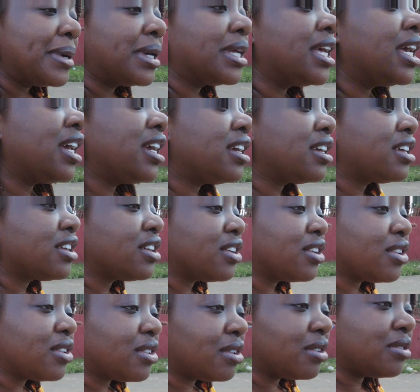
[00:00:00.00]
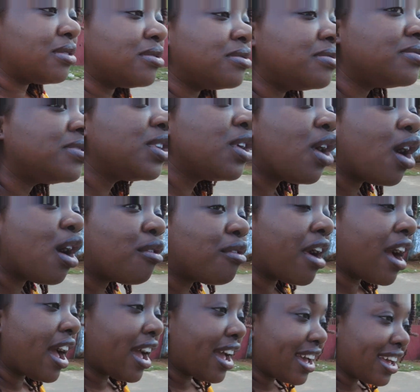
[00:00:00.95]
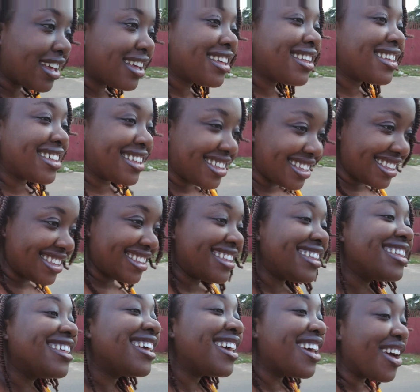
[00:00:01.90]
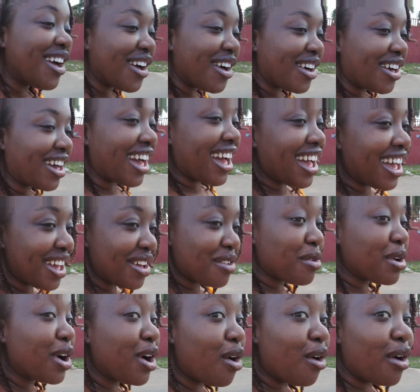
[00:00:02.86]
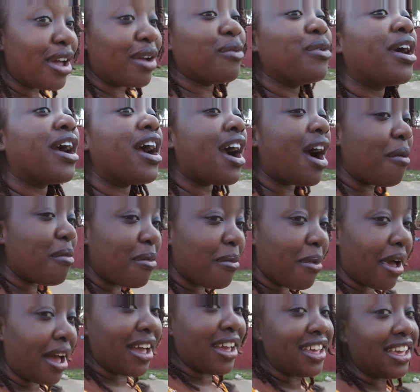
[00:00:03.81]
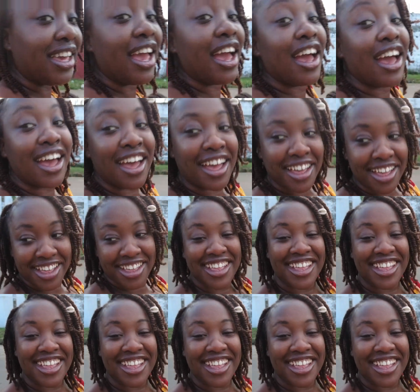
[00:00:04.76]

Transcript: Thank you. You all right? Okay. We're going. Yeah.